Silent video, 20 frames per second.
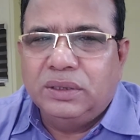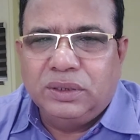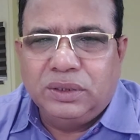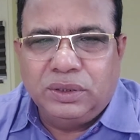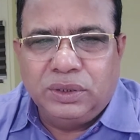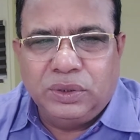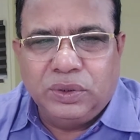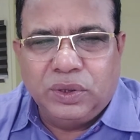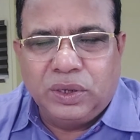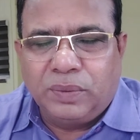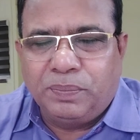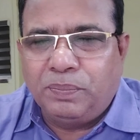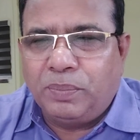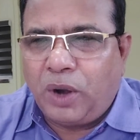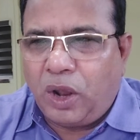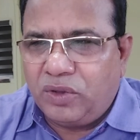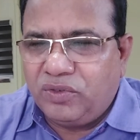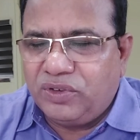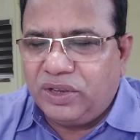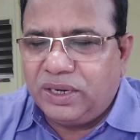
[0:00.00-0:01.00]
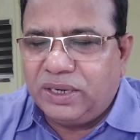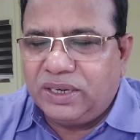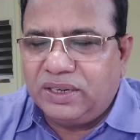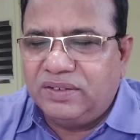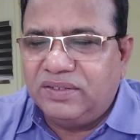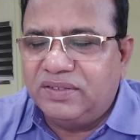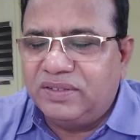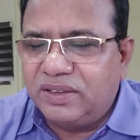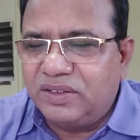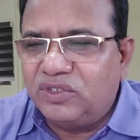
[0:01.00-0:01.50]
your project
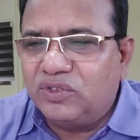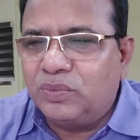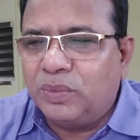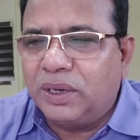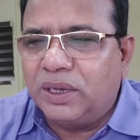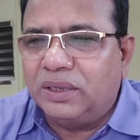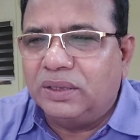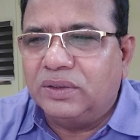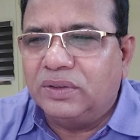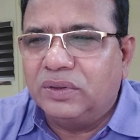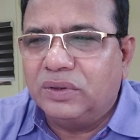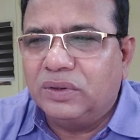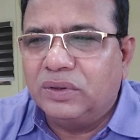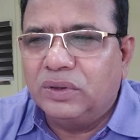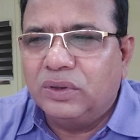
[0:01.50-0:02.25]
in 6 months,